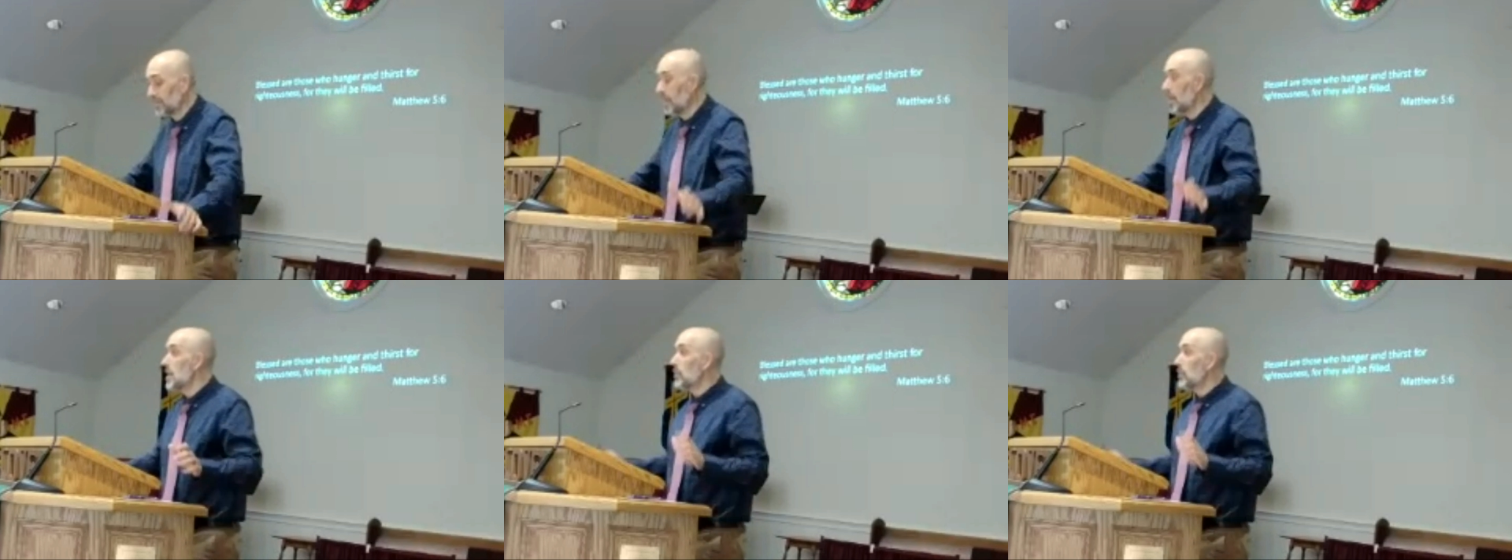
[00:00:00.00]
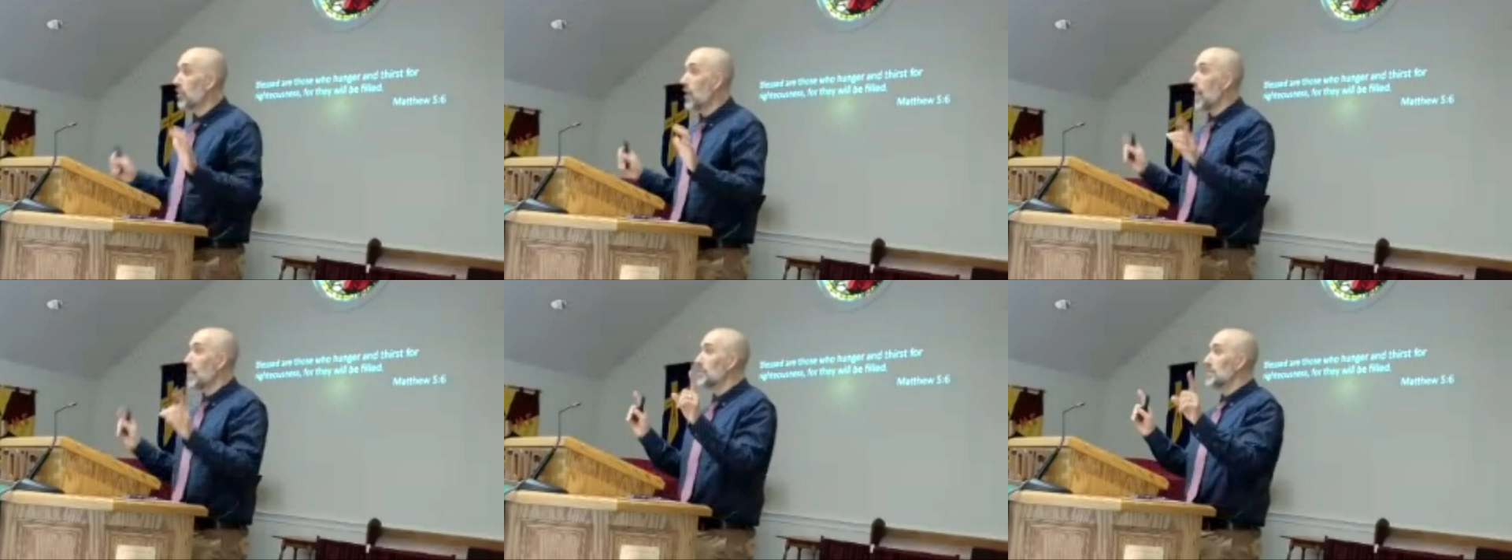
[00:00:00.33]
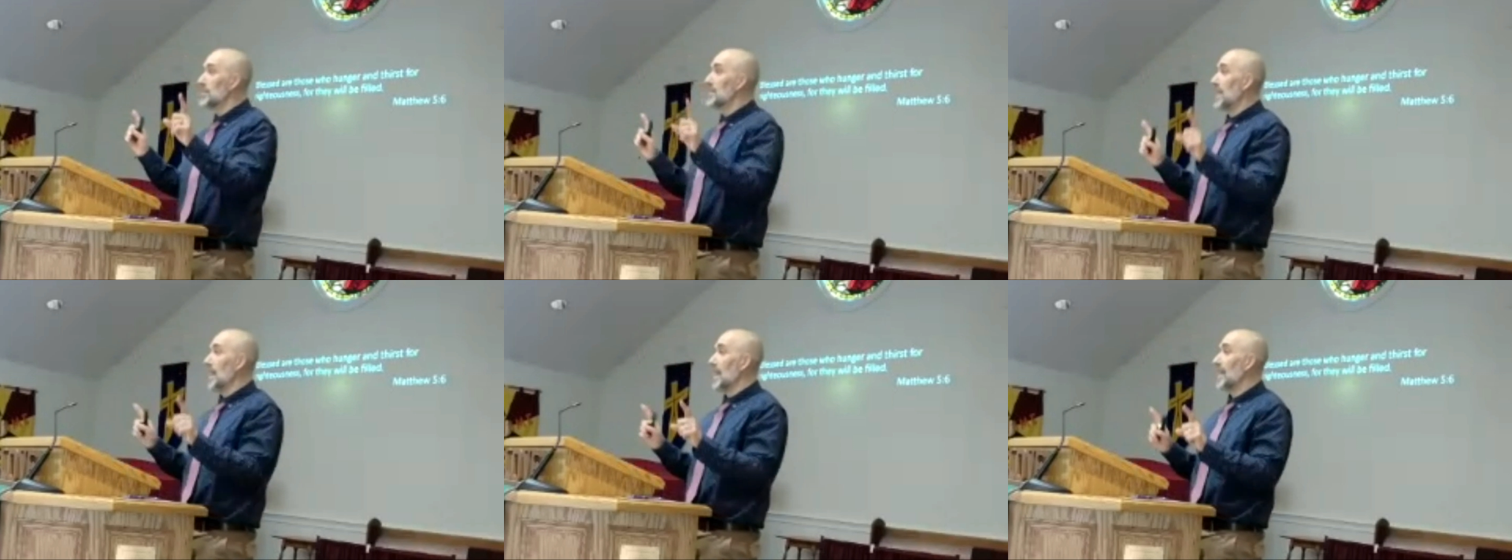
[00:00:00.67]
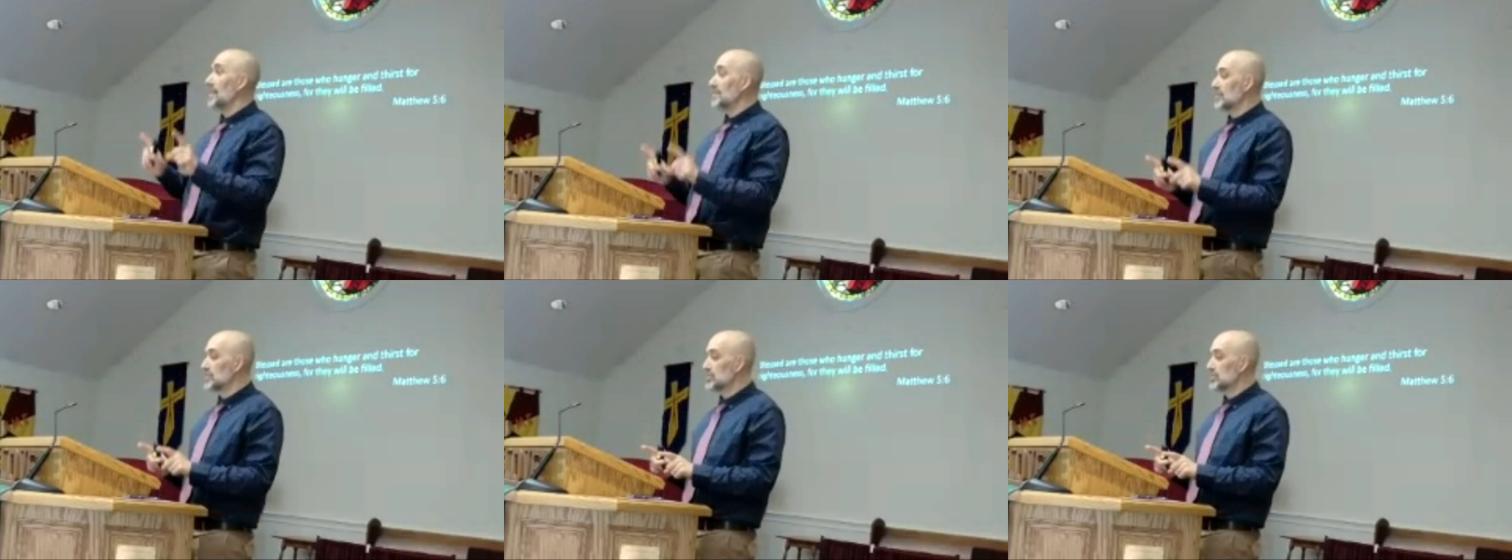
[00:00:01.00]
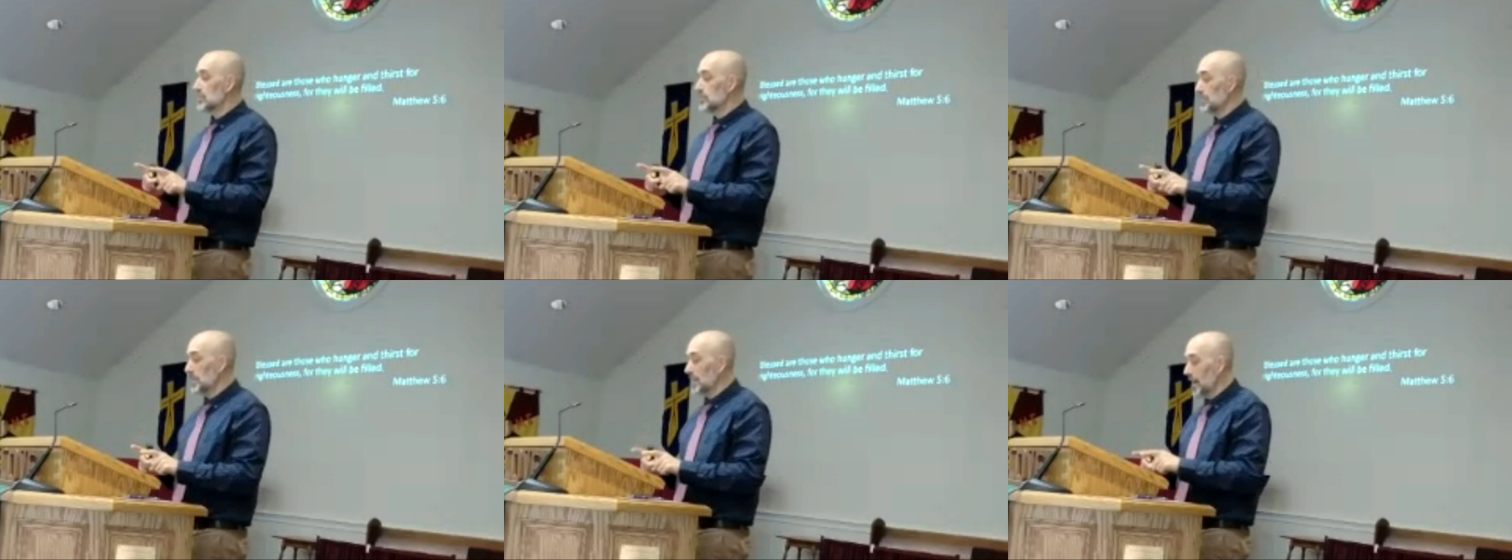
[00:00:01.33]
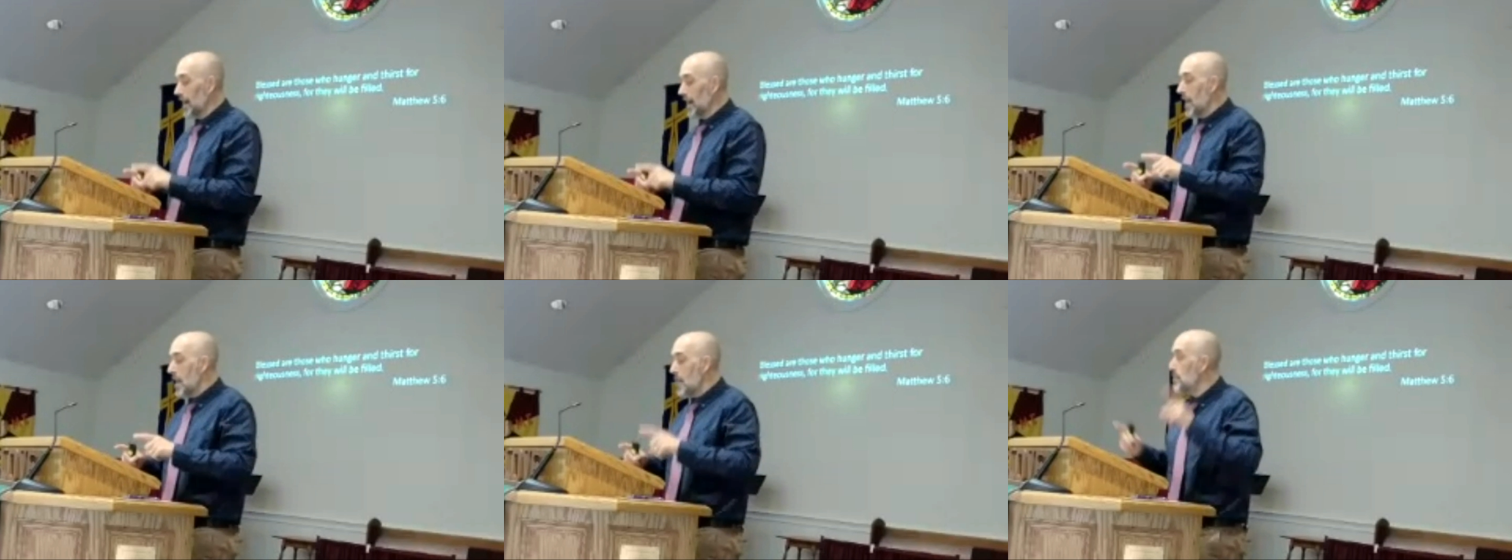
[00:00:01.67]
And probably the answer should
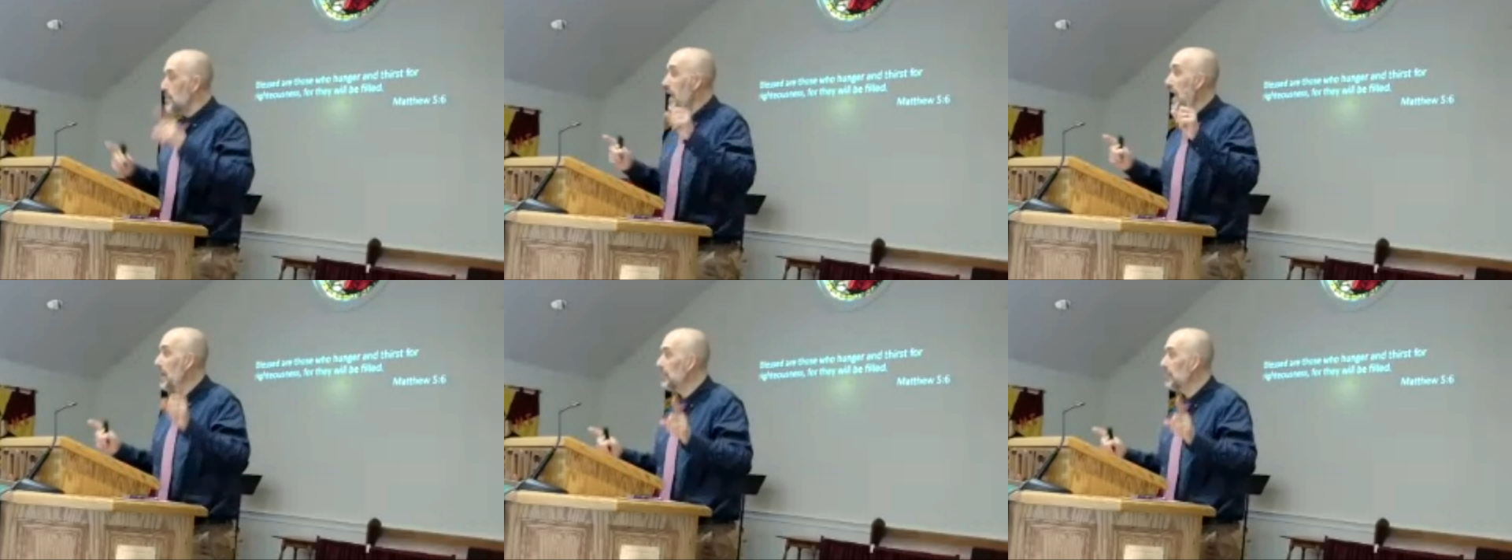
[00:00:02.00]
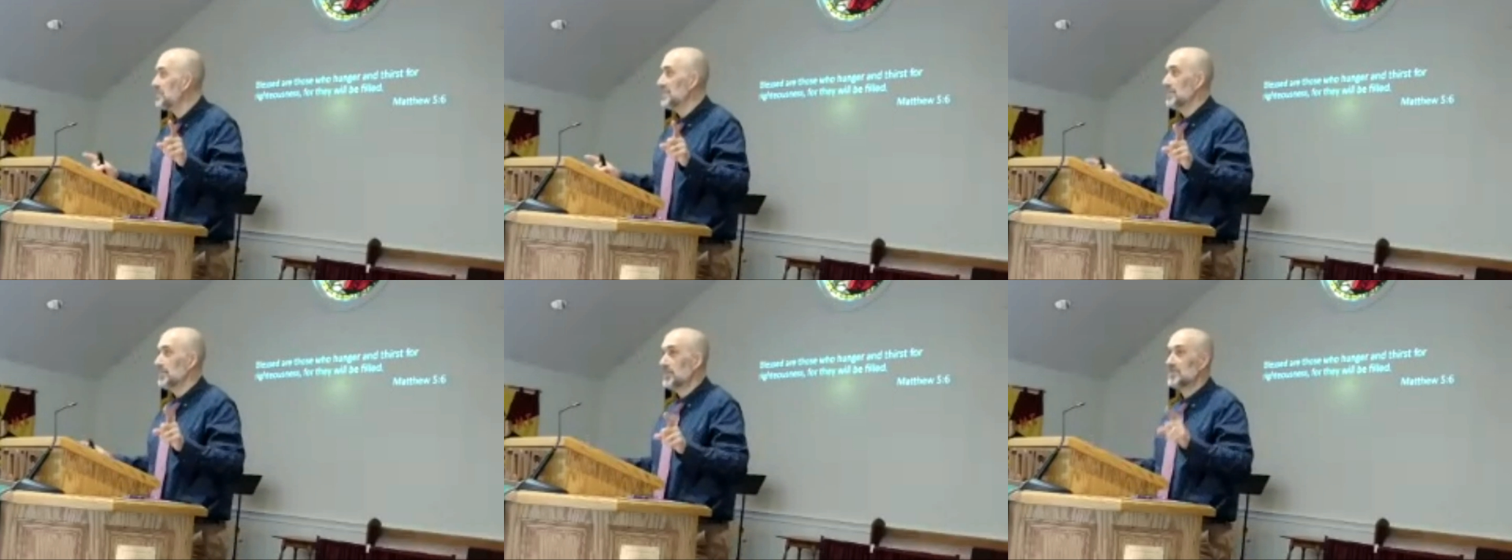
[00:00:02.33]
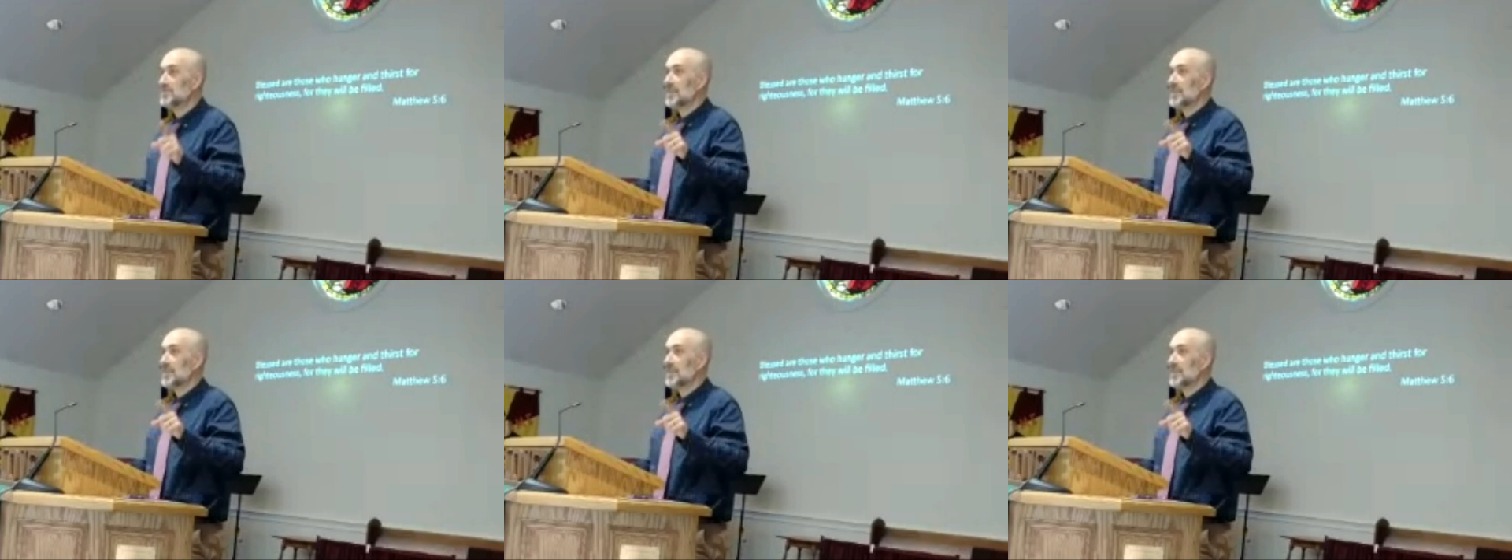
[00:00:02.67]
be Pepsi,